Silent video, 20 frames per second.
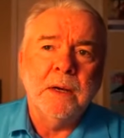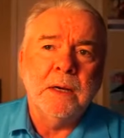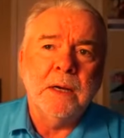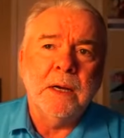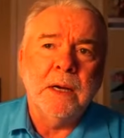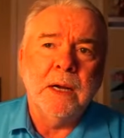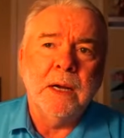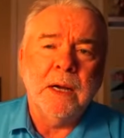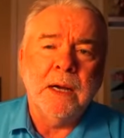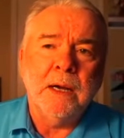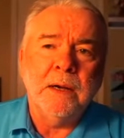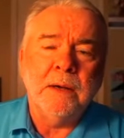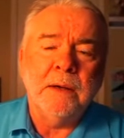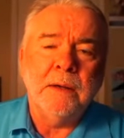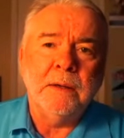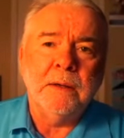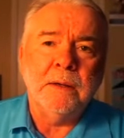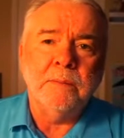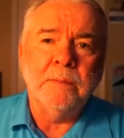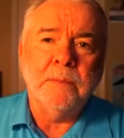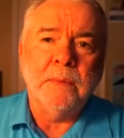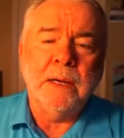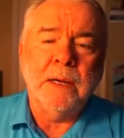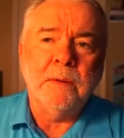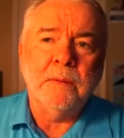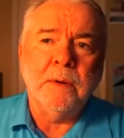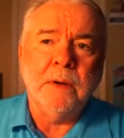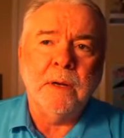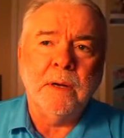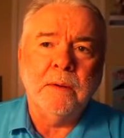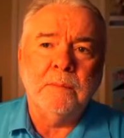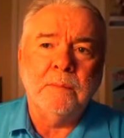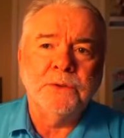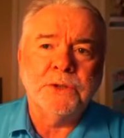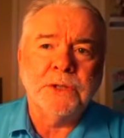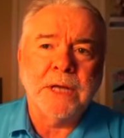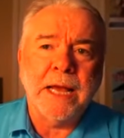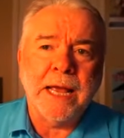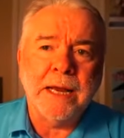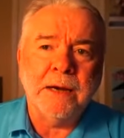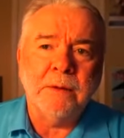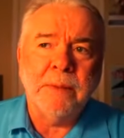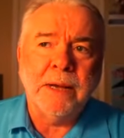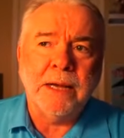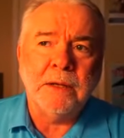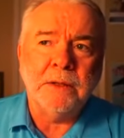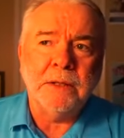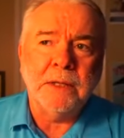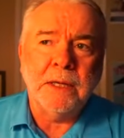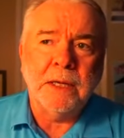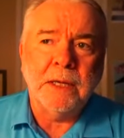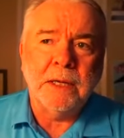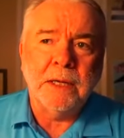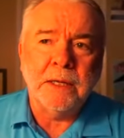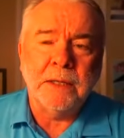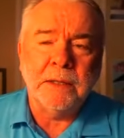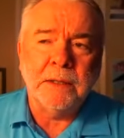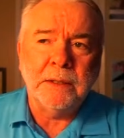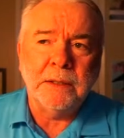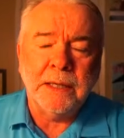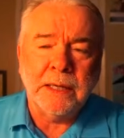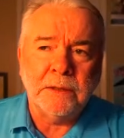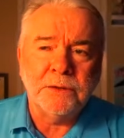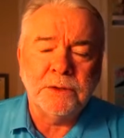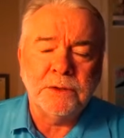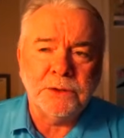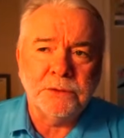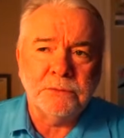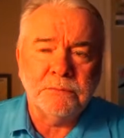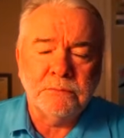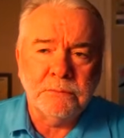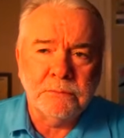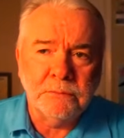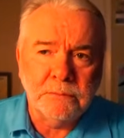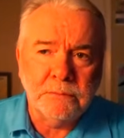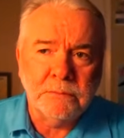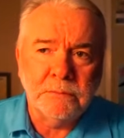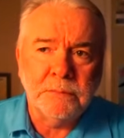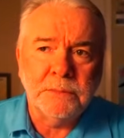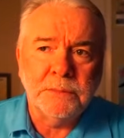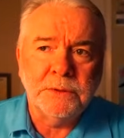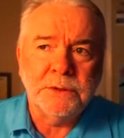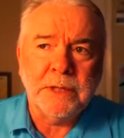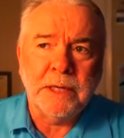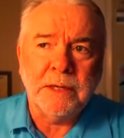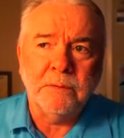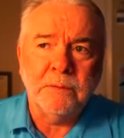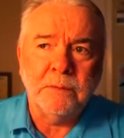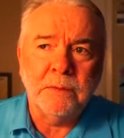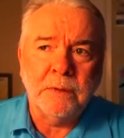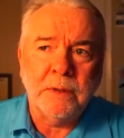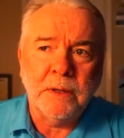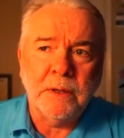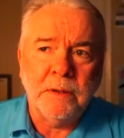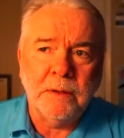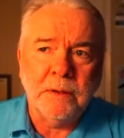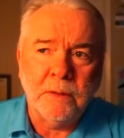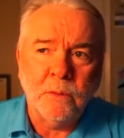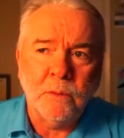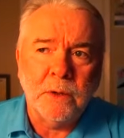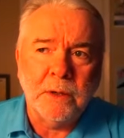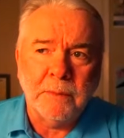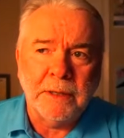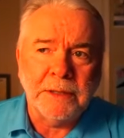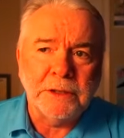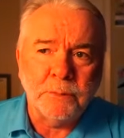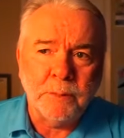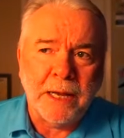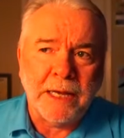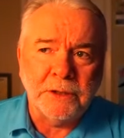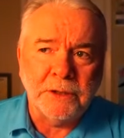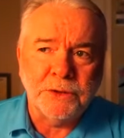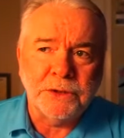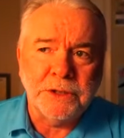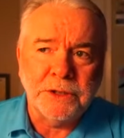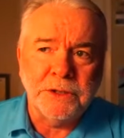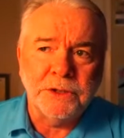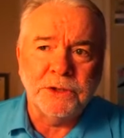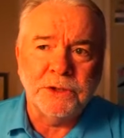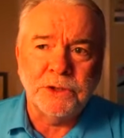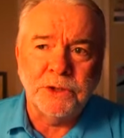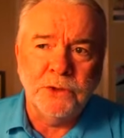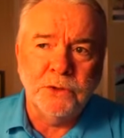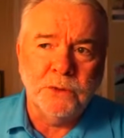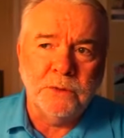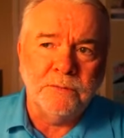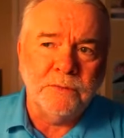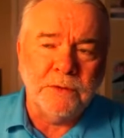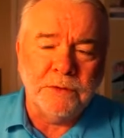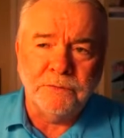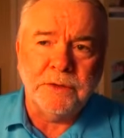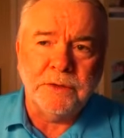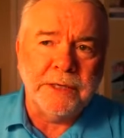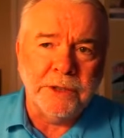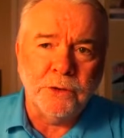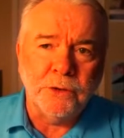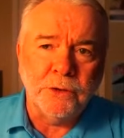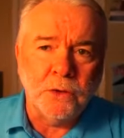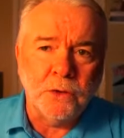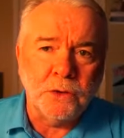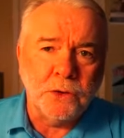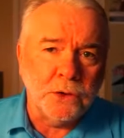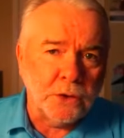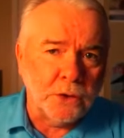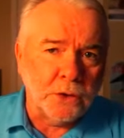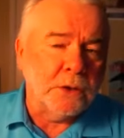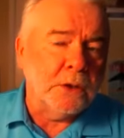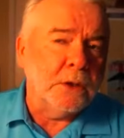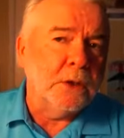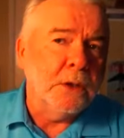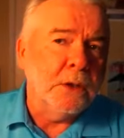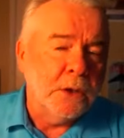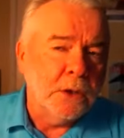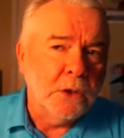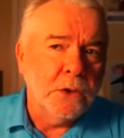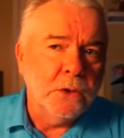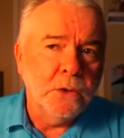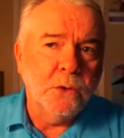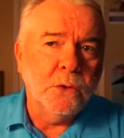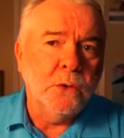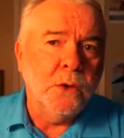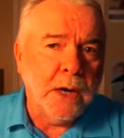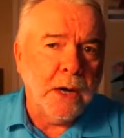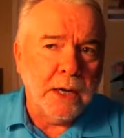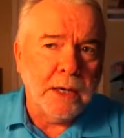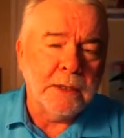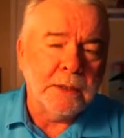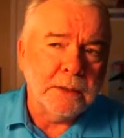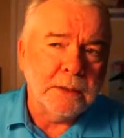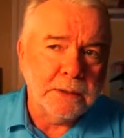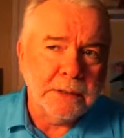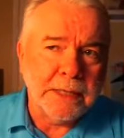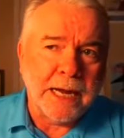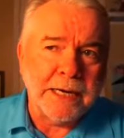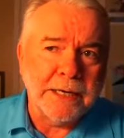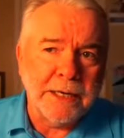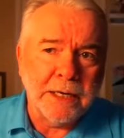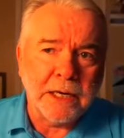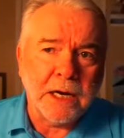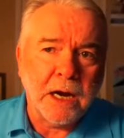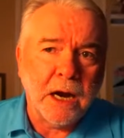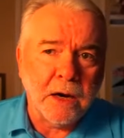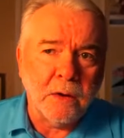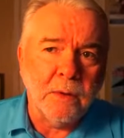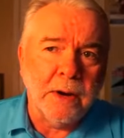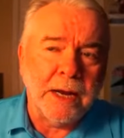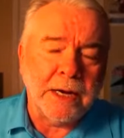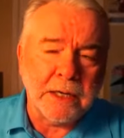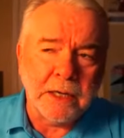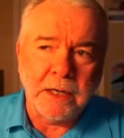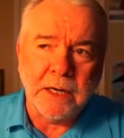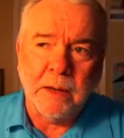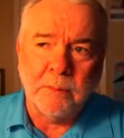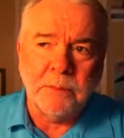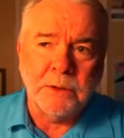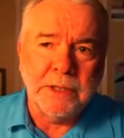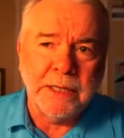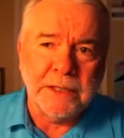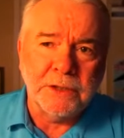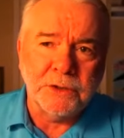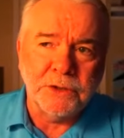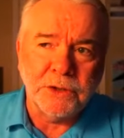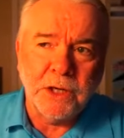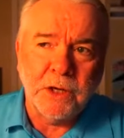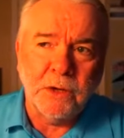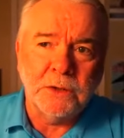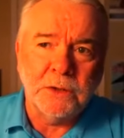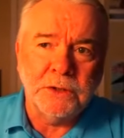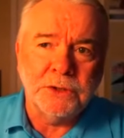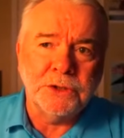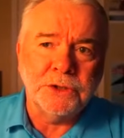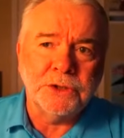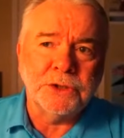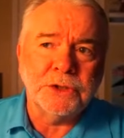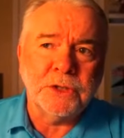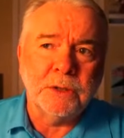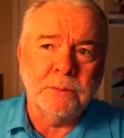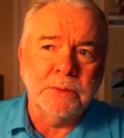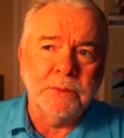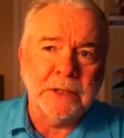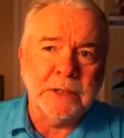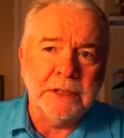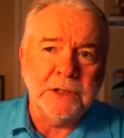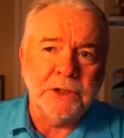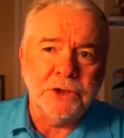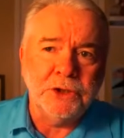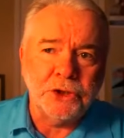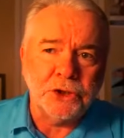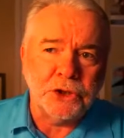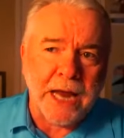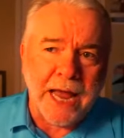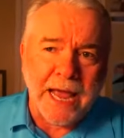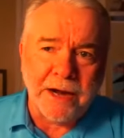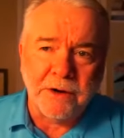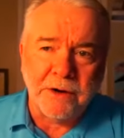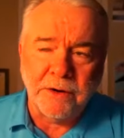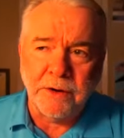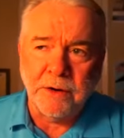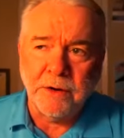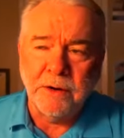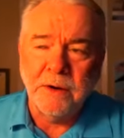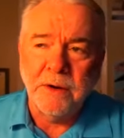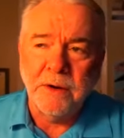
uh, I'm, I'm sad about, uh, and I'll just say uh, one of my sponsees knew a 15 year old girl who uh, died in a car wreck a couple days ago, and it just completely shattered